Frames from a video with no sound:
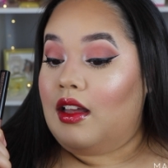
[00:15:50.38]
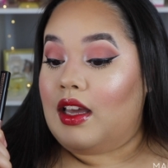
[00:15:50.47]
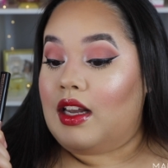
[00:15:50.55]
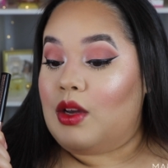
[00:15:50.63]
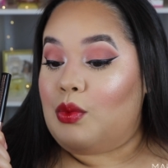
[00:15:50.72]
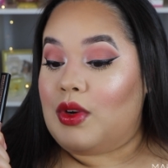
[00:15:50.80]

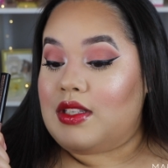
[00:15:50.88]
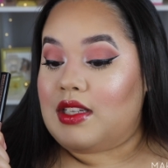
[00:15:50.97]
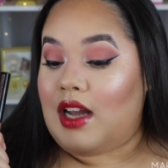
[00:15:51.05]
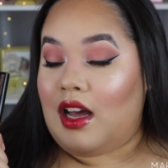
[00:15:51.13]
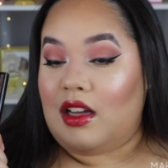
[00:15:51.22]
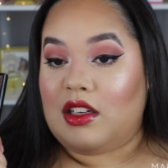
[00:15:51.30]
and it was
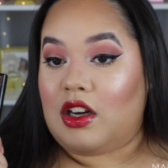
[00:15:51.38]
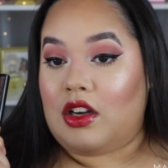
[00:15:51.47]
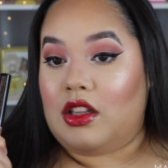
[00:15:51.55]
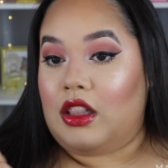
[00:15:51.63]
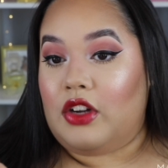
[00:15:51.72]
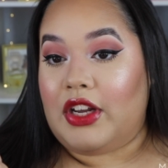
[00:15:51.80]
not
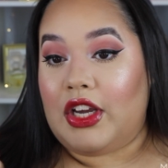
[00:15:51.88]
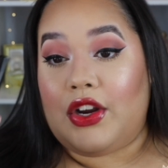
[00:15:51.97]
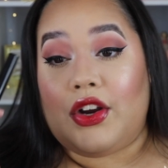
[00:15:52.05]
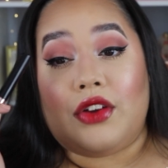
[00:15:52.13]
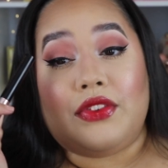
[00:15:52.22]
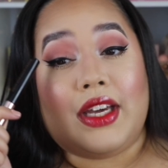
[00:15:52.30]
a learning
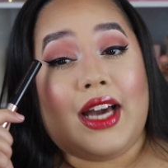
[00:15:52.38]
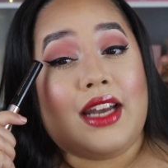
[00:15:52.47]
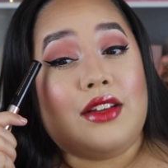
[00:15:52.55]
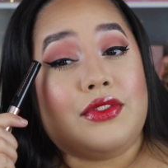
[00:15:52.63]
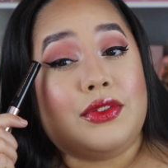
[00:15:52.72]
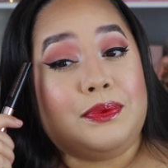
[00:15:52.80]
curve. It kind
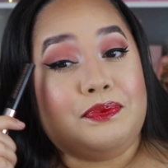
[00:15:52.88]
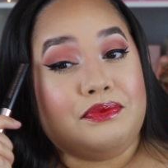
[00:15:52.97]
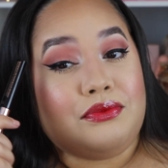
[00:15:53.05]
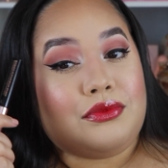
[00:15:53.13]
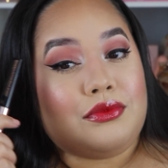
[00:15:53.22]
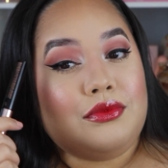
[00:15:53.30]
of
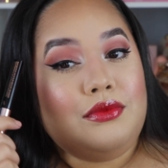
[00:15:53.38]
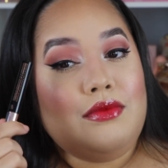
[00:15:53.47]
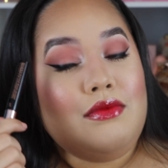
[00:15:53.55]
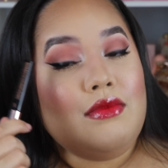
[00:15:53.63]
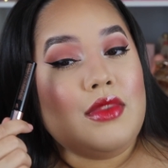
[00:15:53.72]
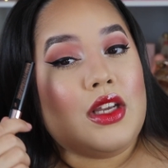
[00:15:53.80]

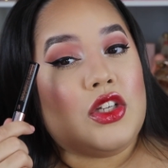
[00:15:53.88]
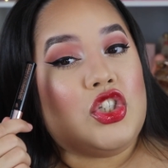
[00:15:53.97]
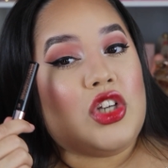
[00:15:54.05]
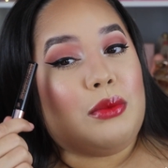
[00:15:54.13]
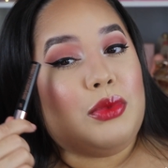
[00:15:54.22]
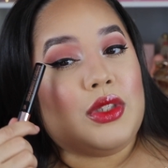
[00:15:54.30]

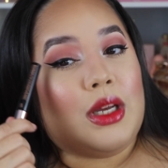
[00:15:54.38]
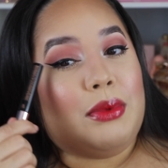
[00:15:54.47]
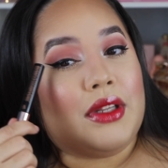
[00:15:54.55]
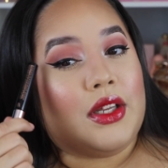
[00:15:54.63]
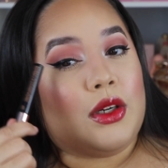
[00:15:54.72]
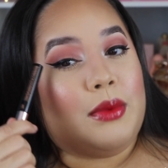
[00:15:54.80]
jumbled up
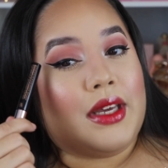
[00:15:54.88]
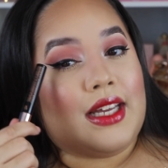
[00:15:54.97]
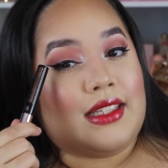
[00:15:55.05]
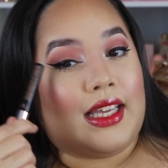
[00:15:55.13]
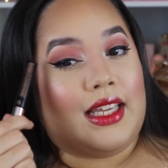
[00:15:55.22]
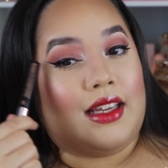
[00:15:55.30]
a little bit
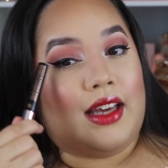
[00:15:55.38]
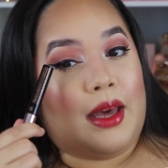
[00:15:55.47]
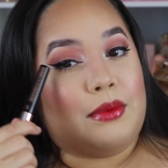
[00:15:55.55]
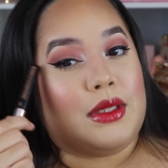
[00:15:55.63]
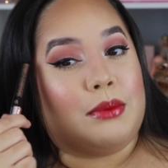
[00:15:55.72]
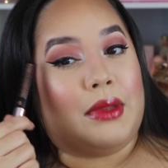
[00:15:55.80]
because I
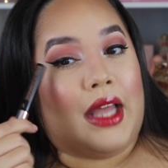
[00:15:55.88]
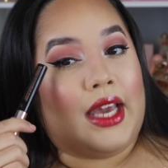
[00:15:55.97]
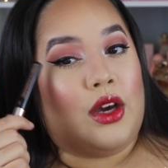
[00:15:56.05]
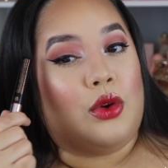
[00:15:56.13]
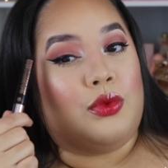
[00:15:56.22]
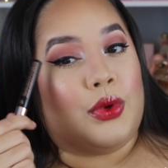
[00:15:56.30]
kept
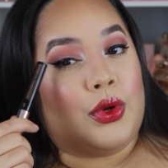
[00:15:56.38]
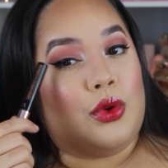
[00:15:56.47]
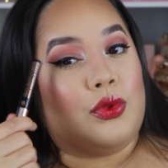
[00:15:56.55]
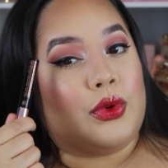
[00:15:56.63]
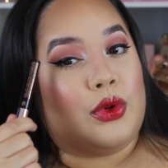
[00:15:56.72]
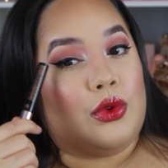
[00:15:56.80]
applying over and
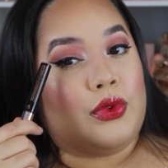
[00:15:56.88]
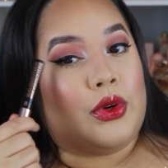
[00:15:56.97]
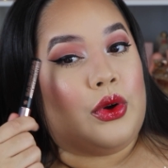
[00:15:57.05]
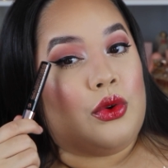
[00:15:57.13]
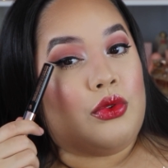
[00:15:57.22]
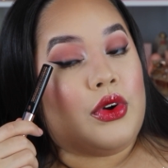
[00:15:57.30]
over and over
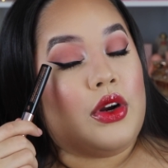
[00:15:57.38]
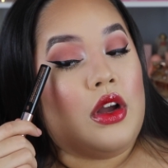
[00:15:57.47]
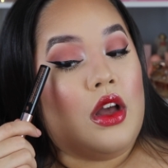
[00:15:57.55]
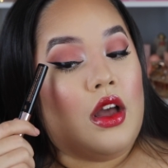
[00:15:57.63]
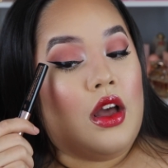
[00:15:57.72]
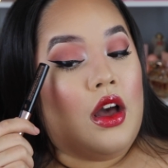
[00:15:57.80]
and over
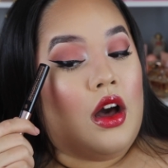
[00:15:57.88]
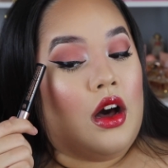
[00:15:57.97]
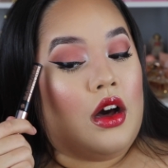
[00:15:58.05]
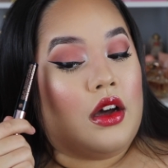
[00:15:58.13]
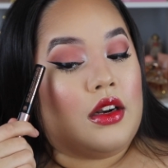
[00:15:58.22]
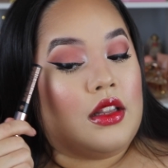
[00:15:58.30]

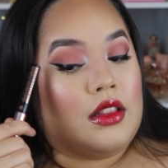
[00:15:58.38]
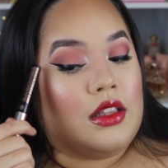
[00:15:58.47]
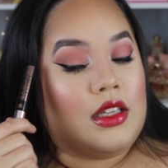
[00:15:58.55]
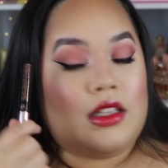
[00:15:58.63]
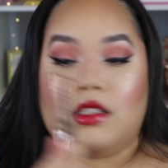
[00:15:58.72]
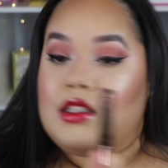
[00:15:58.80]
on
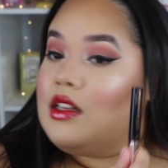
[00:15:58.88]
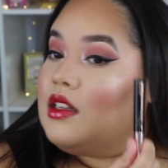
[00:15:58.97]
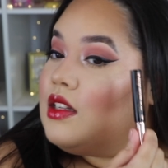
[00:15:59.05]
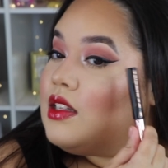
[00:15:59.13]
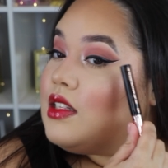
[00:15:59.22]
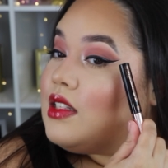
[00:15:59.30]
these
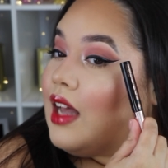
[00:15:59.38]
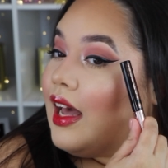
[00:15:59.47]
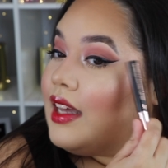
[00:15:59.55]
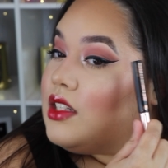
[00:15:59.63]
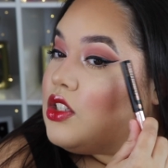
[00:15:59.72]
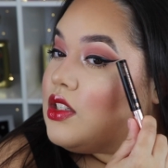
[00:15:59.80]

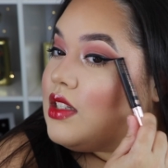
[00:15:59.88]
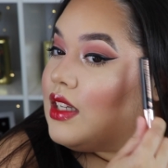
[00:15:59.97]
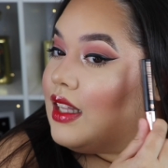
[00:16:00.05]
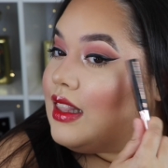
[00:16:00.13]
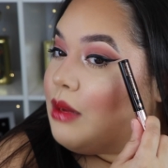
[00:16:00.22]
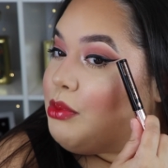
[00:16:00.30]
sides just to
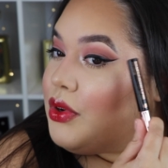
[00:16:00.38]
get that